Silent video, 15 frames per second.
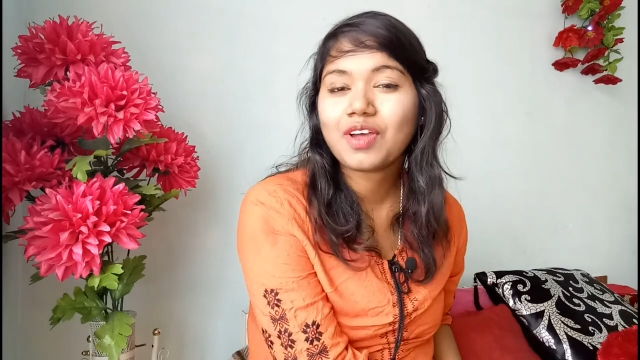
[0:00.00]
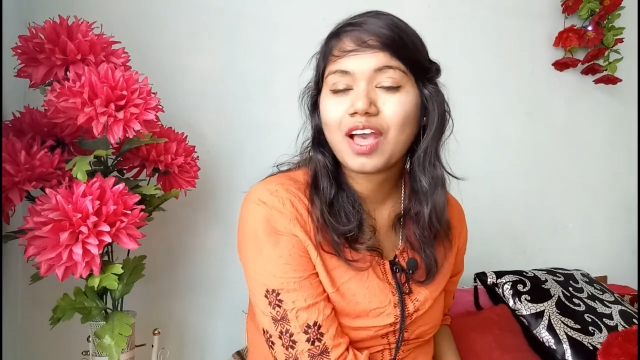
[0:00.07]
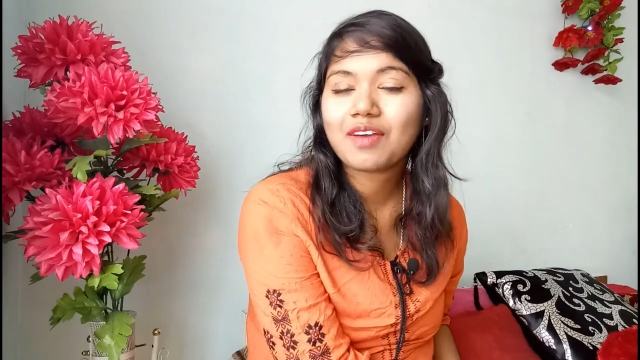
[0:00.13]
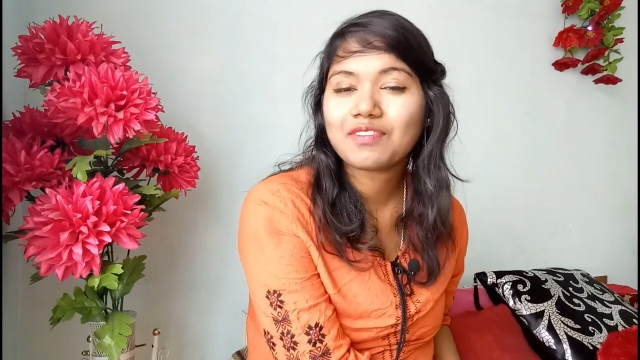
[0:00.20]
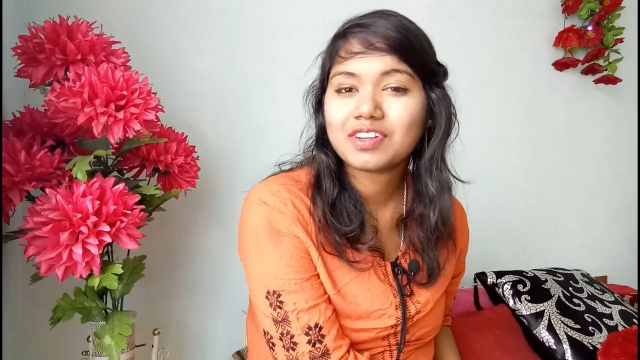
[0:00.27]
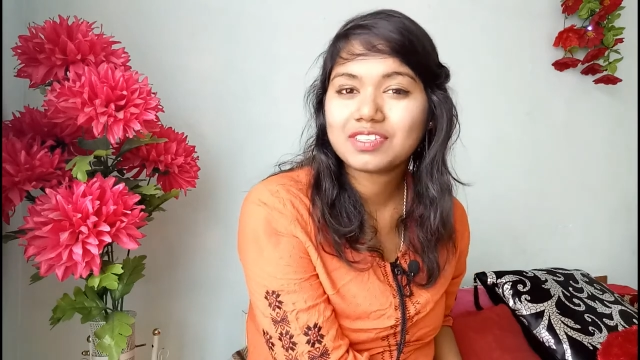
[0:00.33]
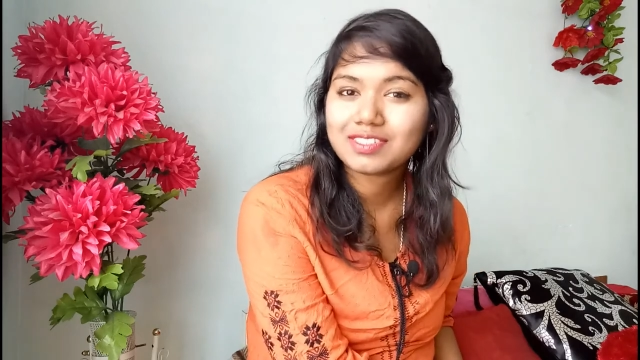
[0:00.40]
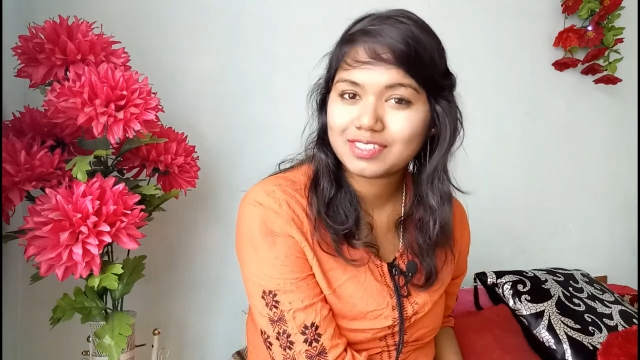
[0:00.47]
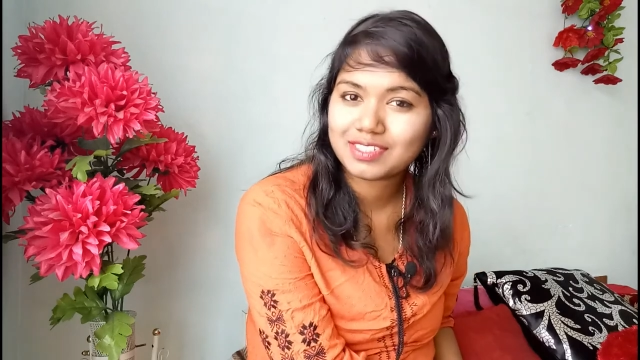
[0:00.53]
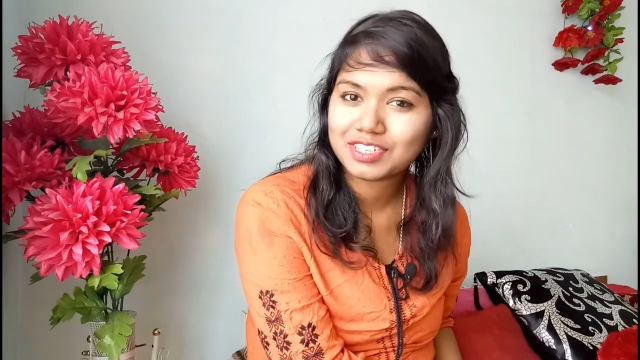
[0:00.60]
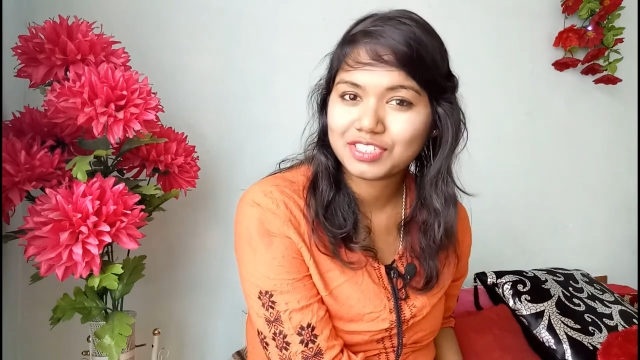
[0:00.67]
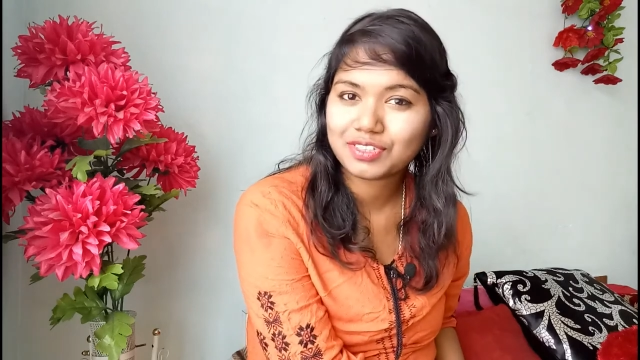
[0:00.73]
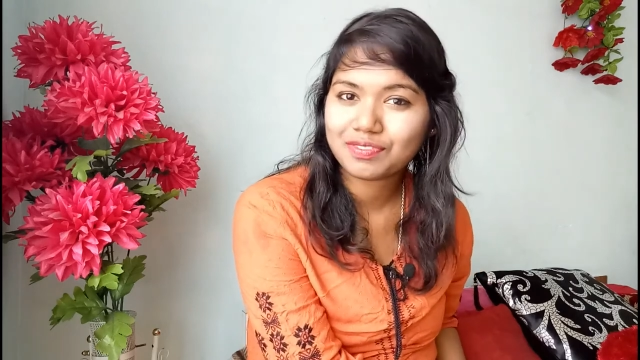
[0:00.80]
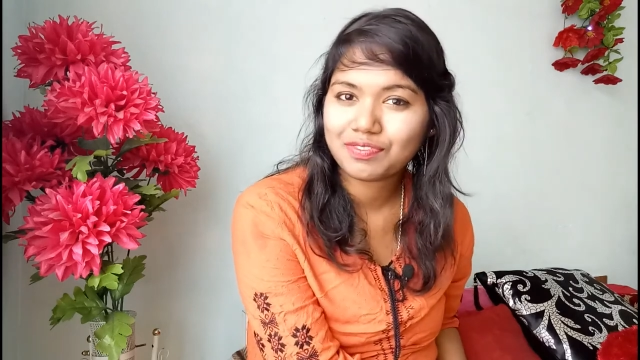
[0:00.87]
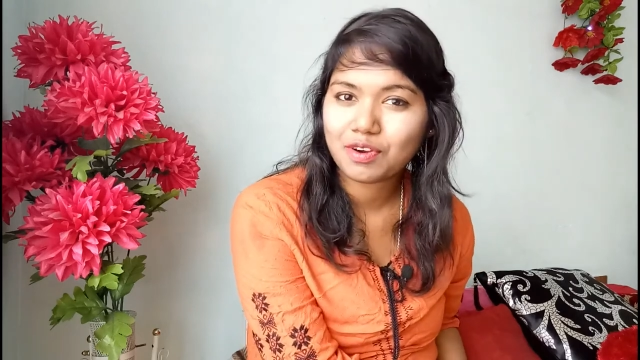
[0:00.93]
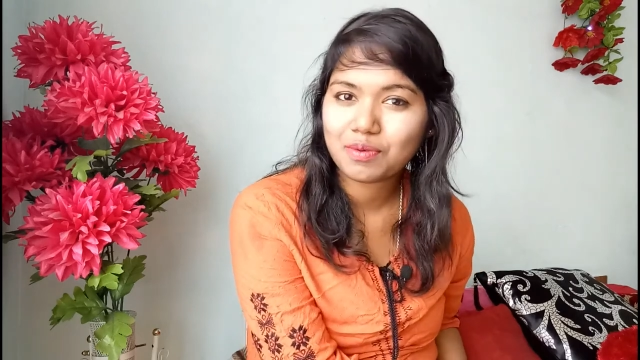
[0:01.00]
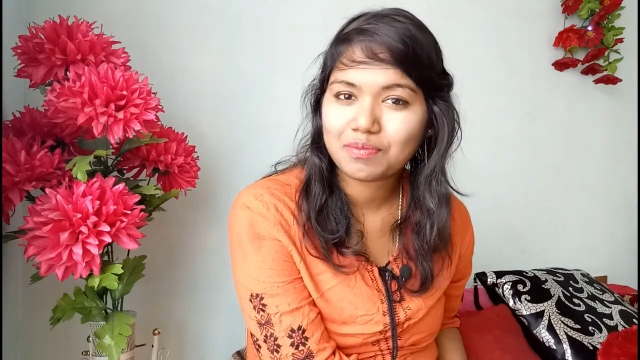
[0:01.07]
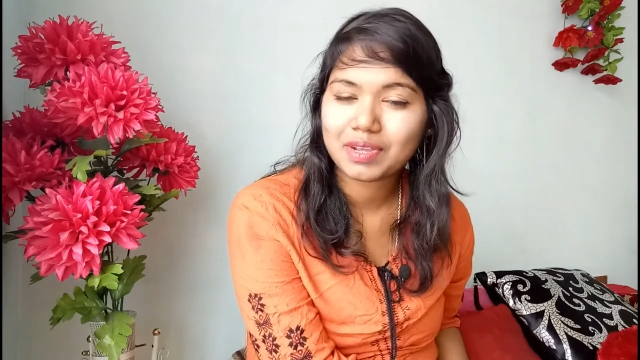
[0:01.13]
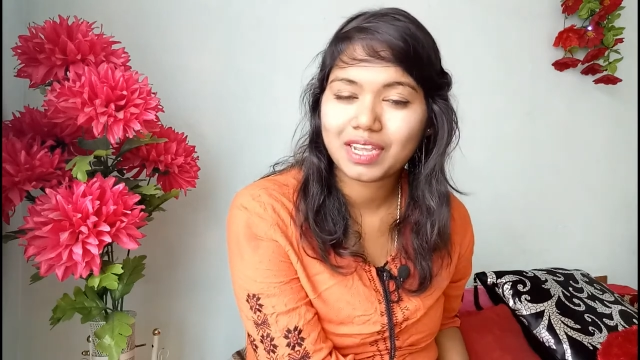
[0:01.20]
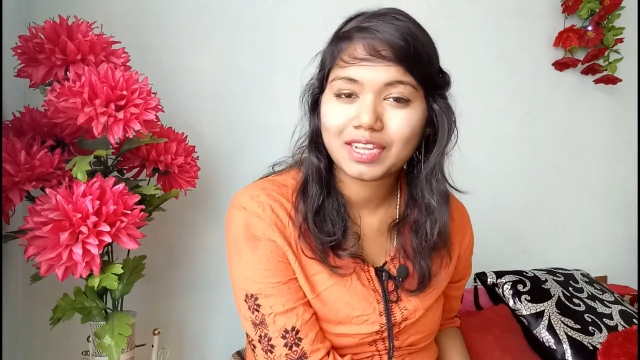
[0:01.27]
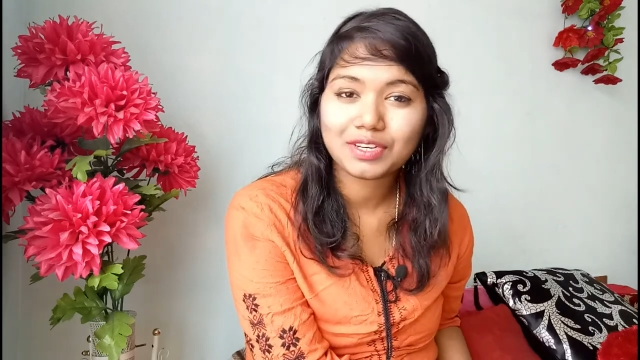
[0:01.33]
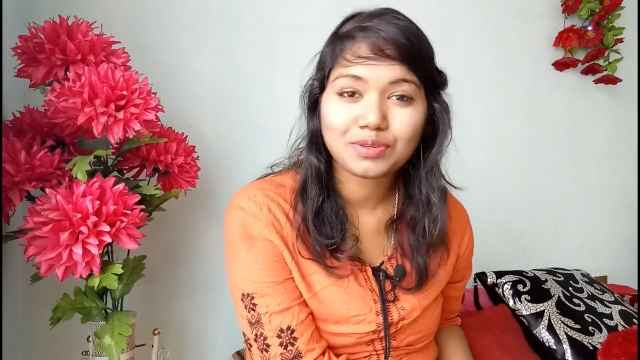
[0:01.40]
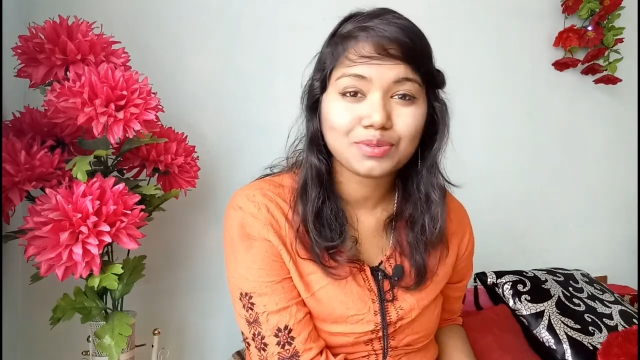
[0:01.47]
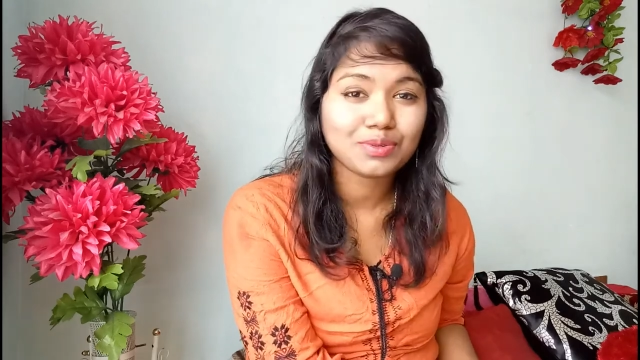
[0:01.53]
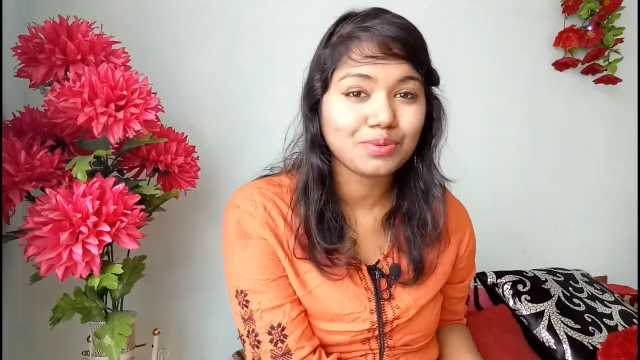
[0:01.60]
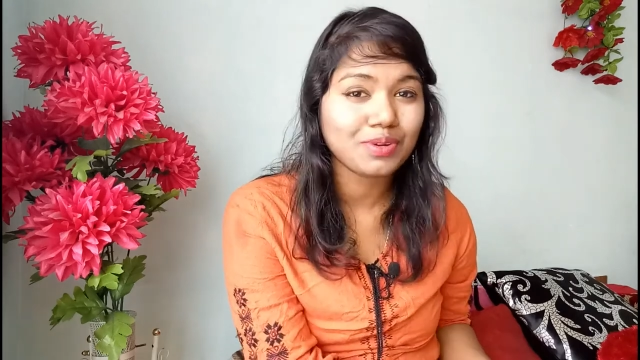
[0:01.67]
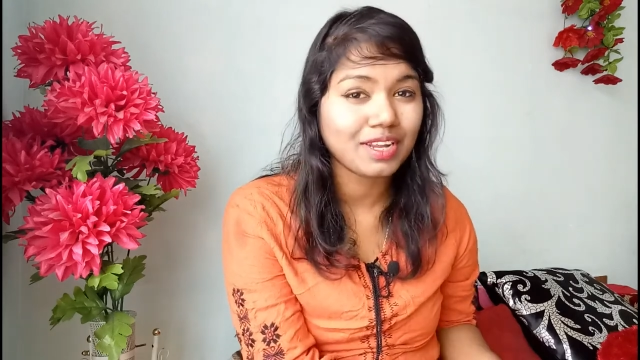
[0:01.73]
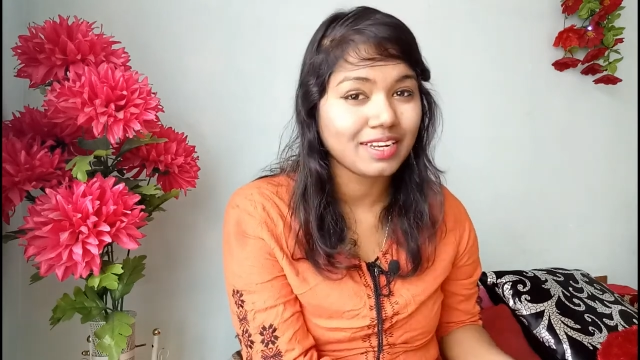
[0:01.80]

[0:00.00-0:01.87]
if you have any suggestion for me